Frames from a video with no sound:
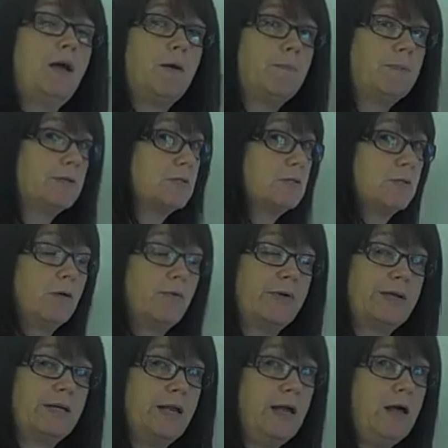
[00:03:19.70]
up and
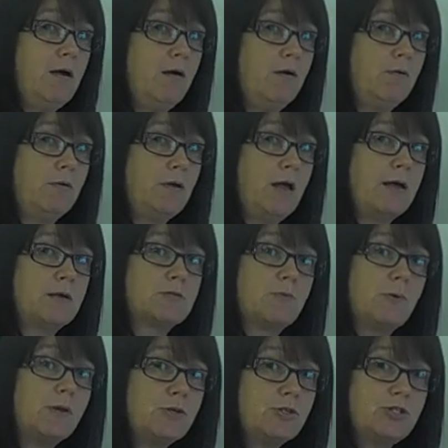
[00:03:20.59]
slowing down as
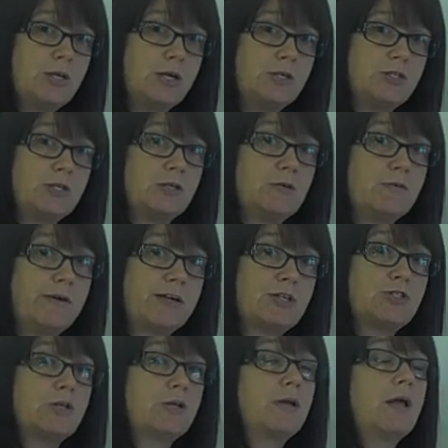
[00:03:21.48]
well as changing
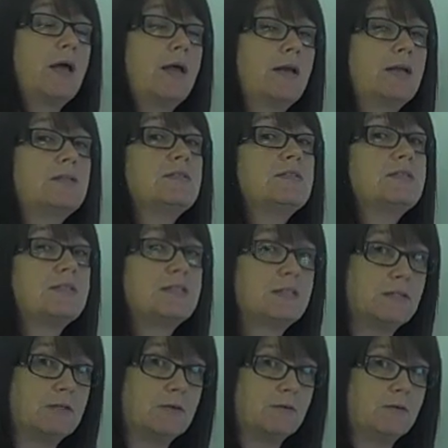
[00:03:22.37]
direction, and it's
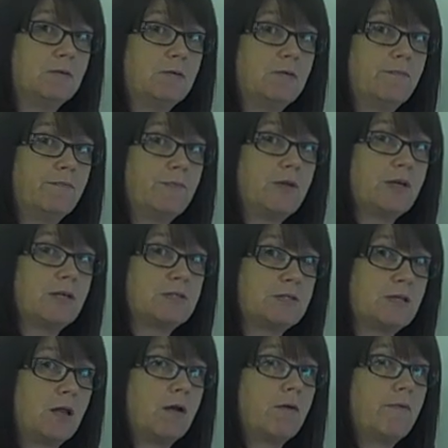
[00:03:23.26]
still
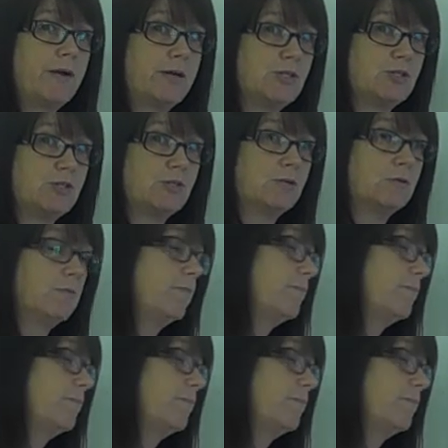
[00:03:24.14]
acceleration.